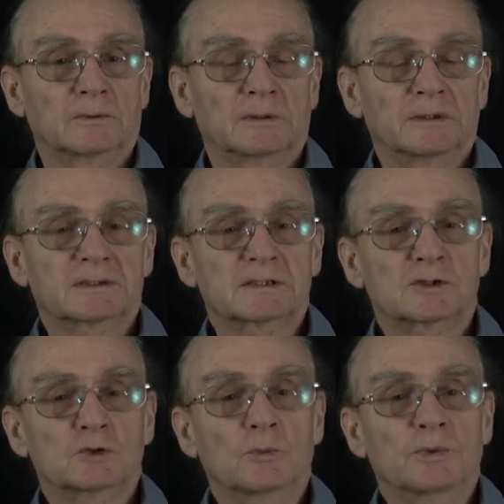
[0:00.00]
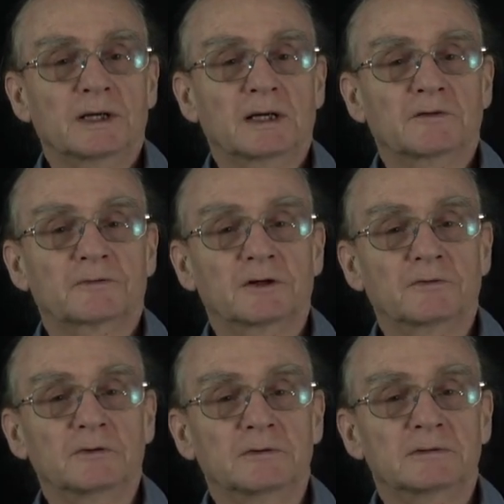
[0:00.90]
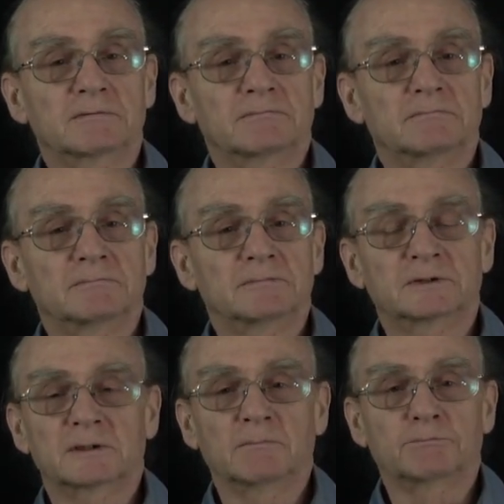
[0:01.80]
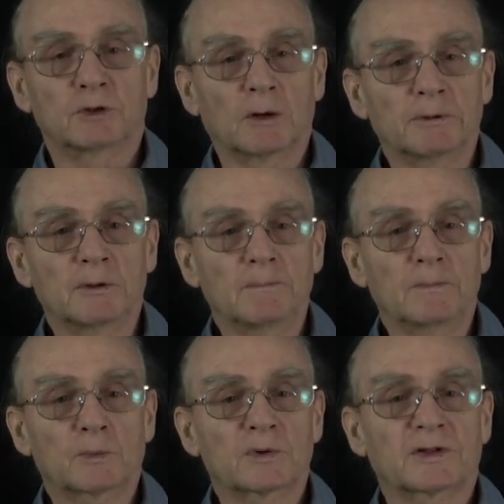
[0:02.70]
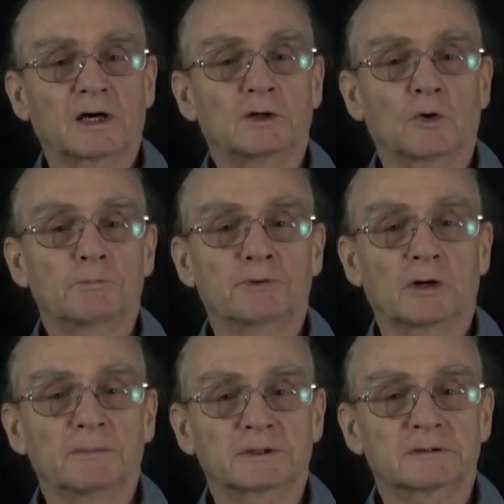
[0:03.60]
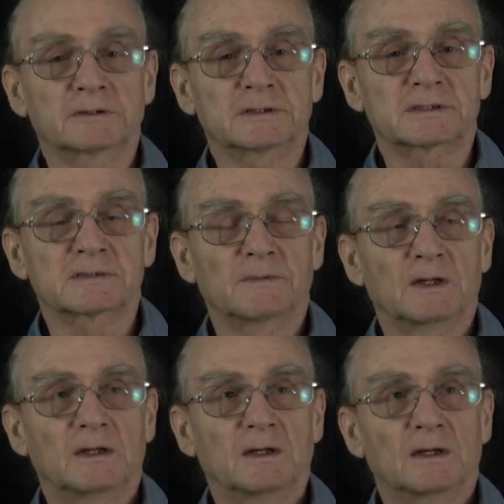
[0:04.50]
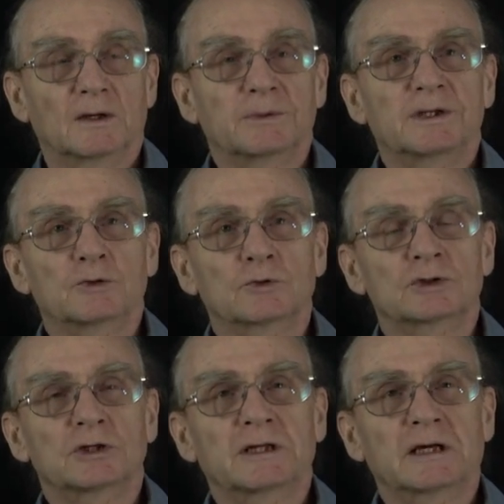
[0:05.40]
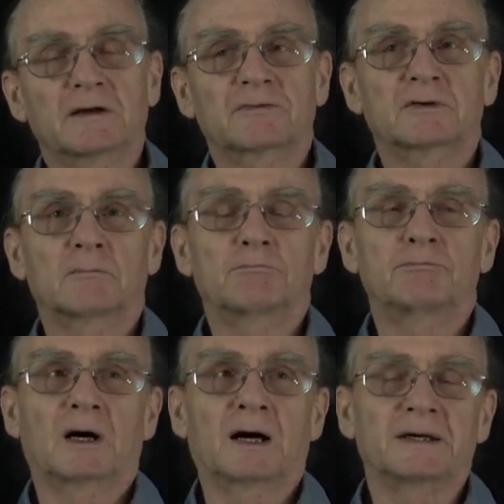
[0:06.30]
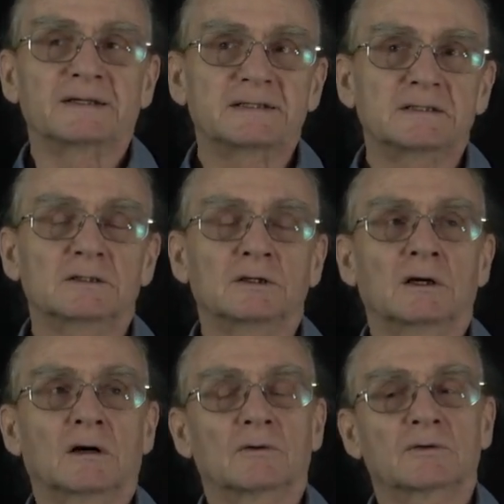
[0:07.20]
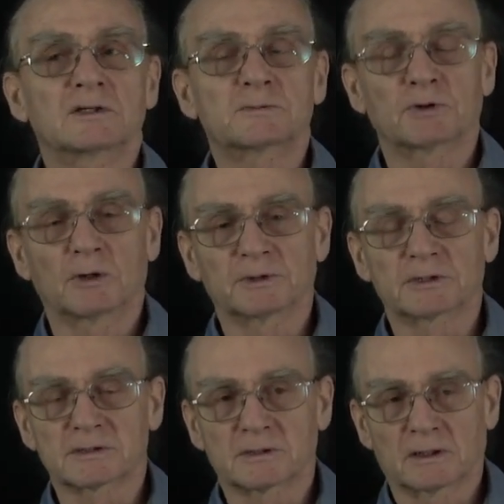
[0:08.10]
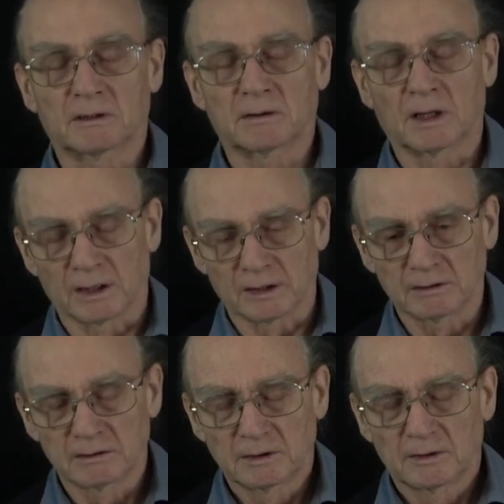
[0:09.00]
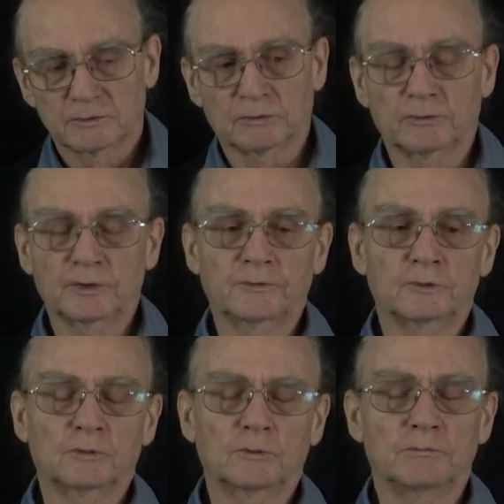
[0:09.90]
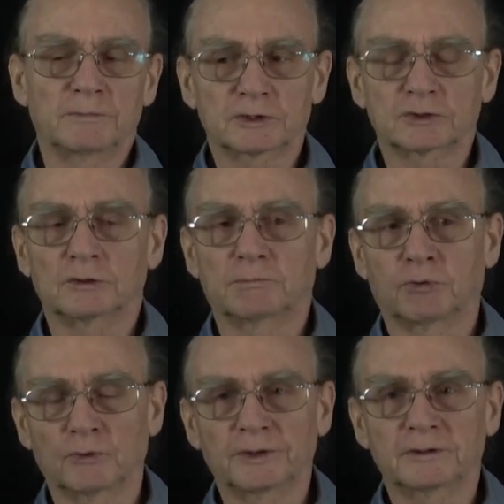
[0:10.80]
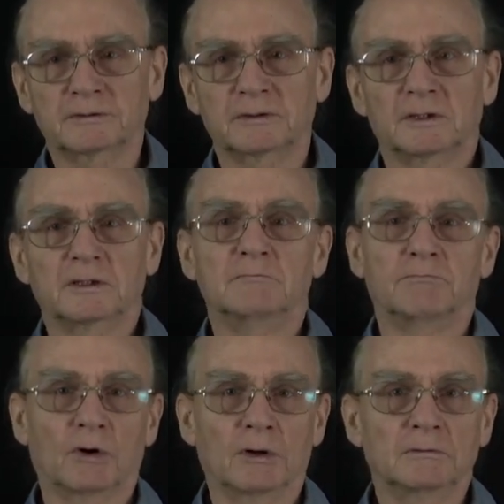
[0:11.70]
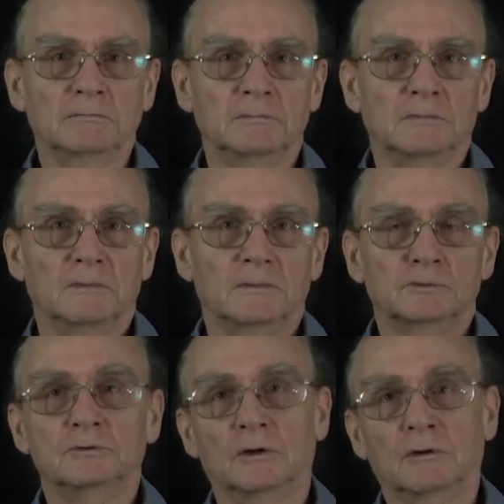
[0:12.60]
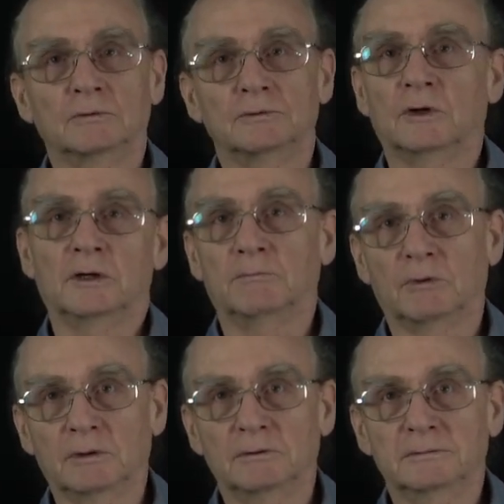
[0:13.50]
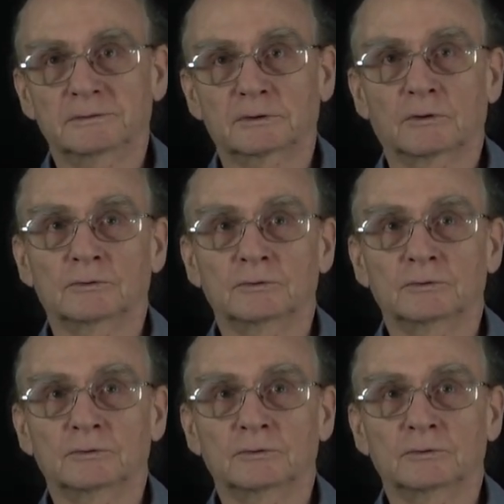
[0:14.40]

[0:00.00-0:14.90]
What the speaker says: Let's assume we have given some problem with unknown parameters. We usually have some idea how these parameters are. So if you measure a point in Bonn, you know you are in Bonn, so